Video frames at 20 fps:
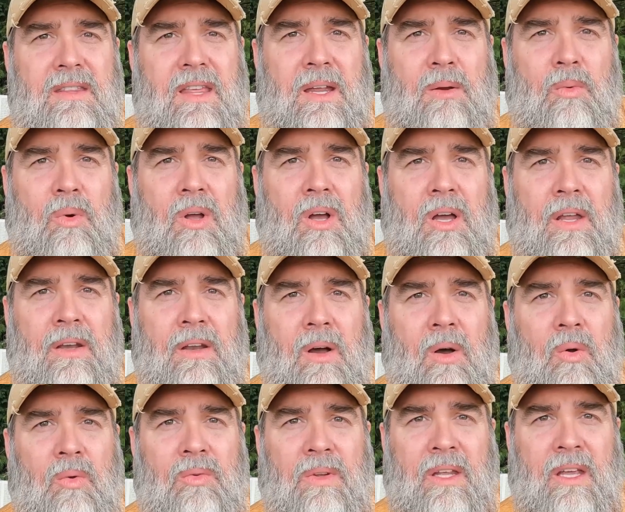They run
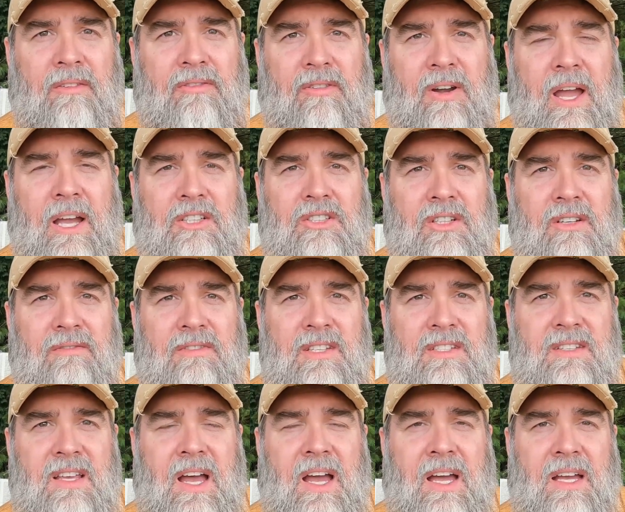only a fraction of the
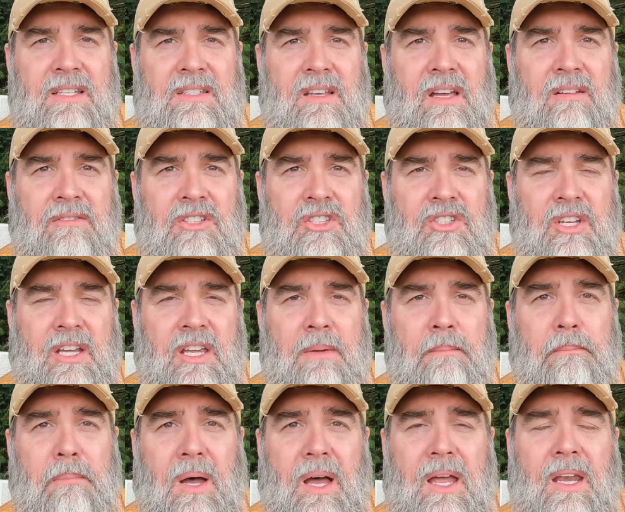size of a
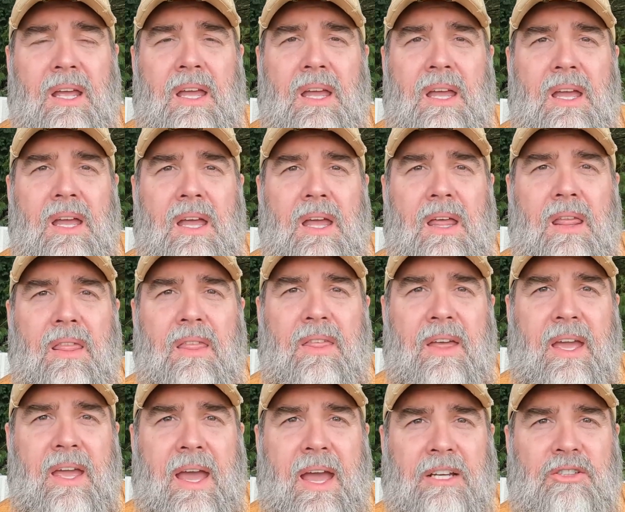chicken, but
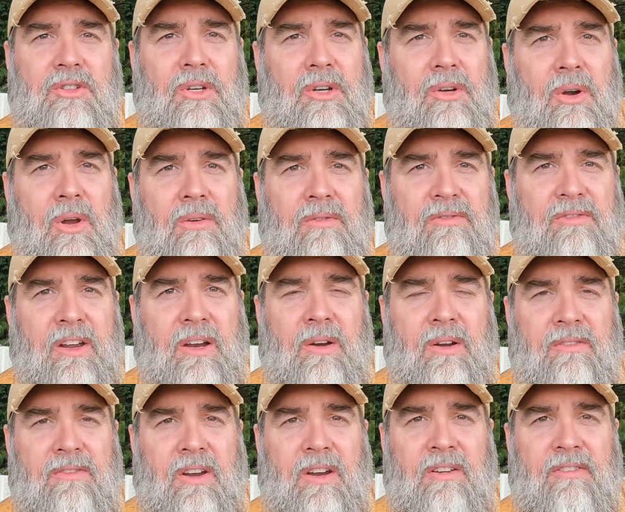they actually grow
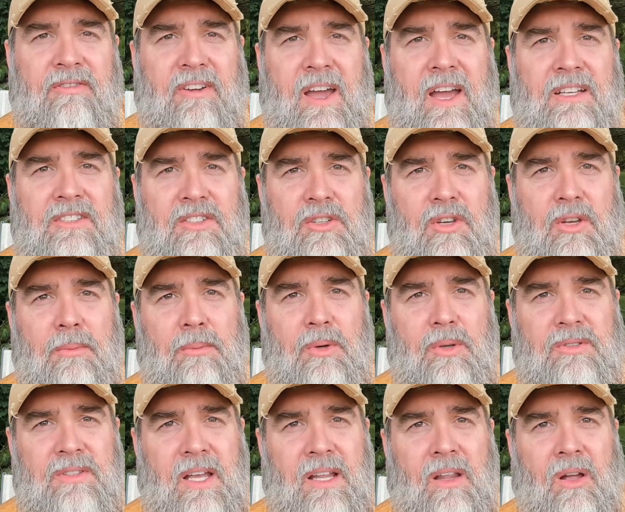very, very fast. You can
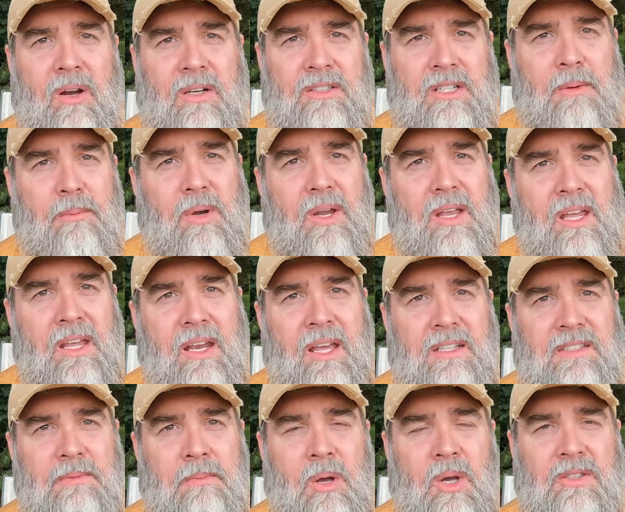produce a large number in
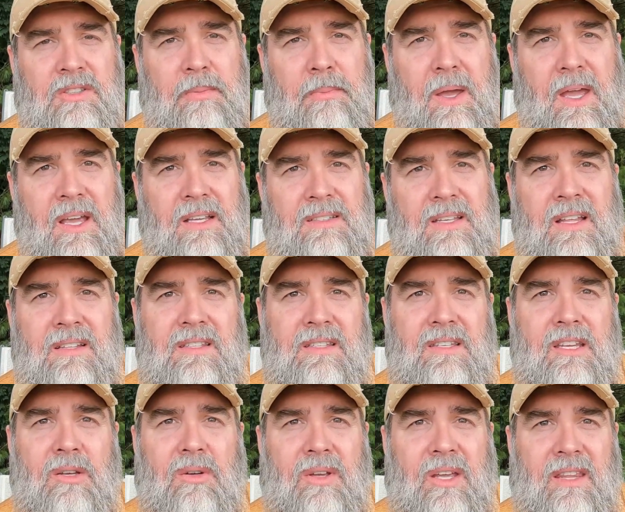a small space and
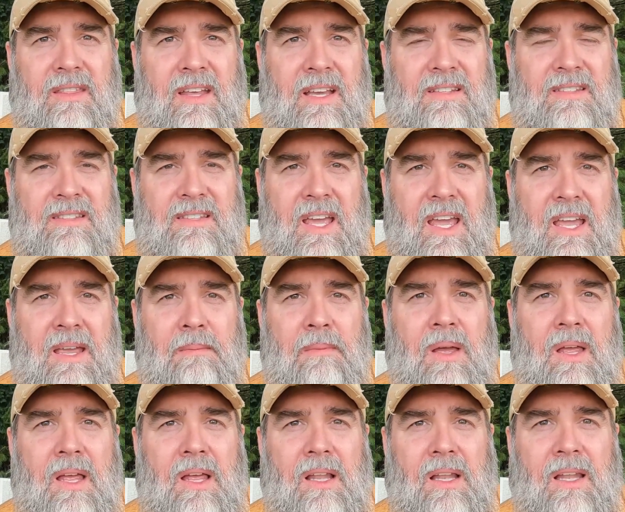still get that same
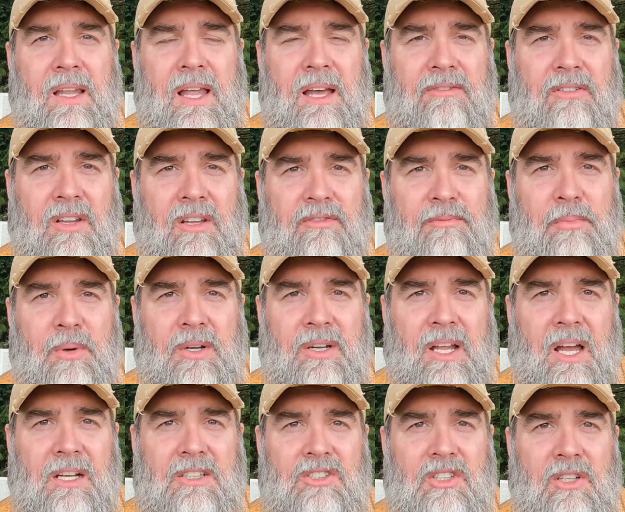level of
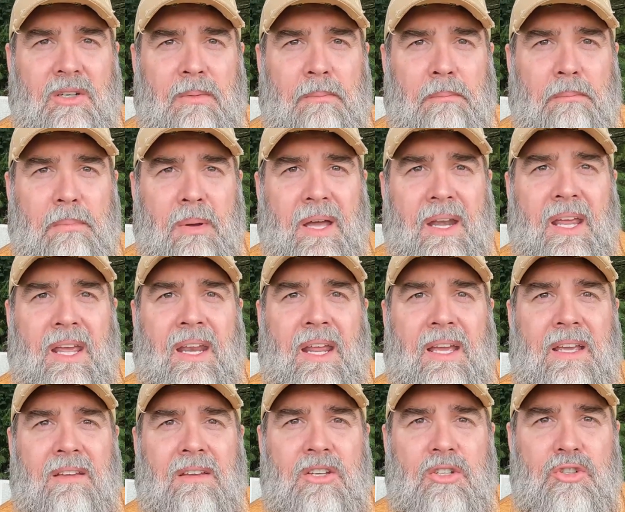production, but in
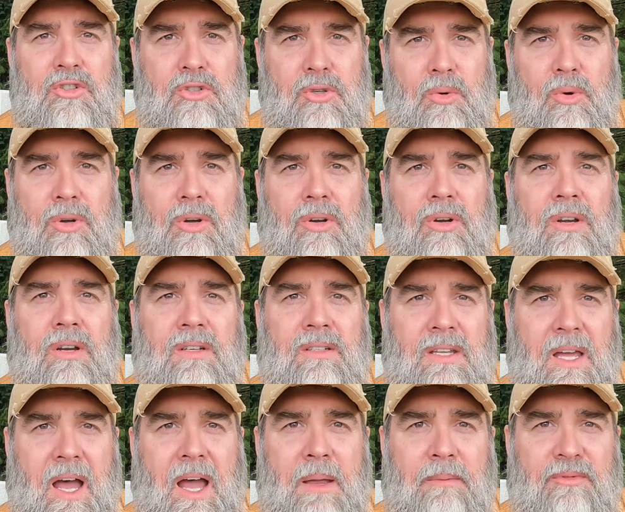a shorter
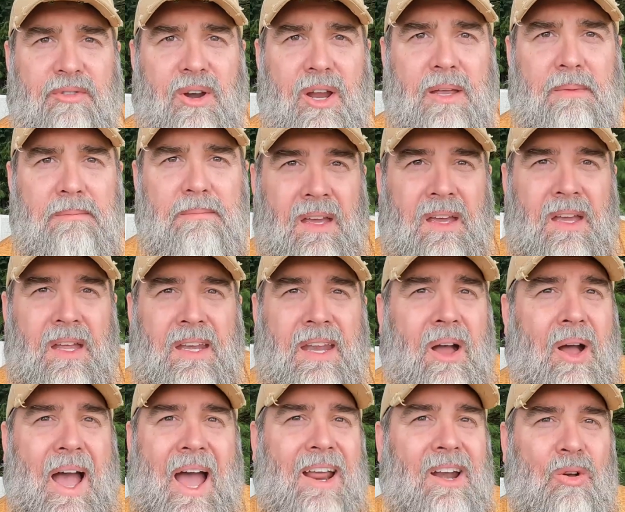time frame.
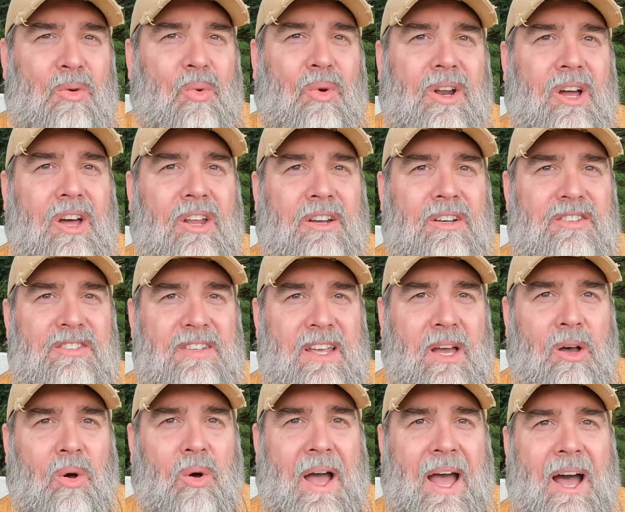Now, I don't want to
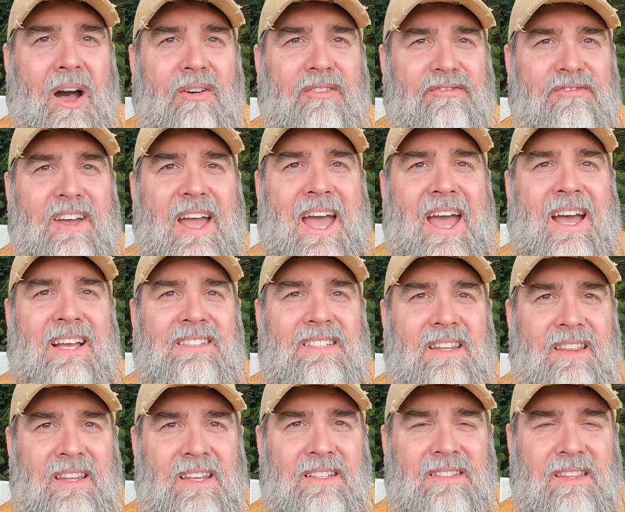undersell how
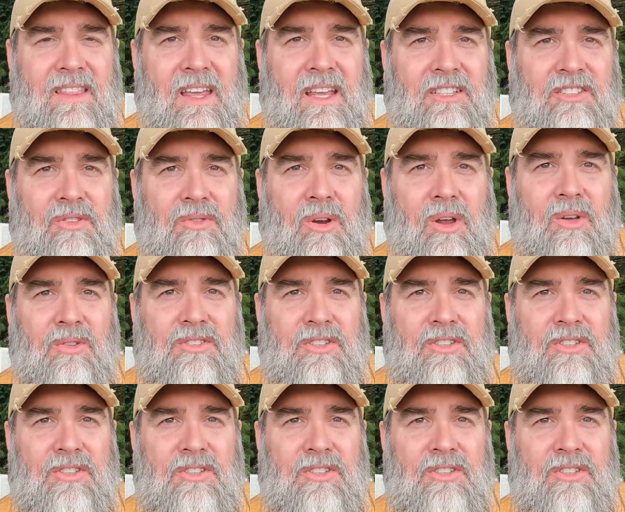fast these things grow.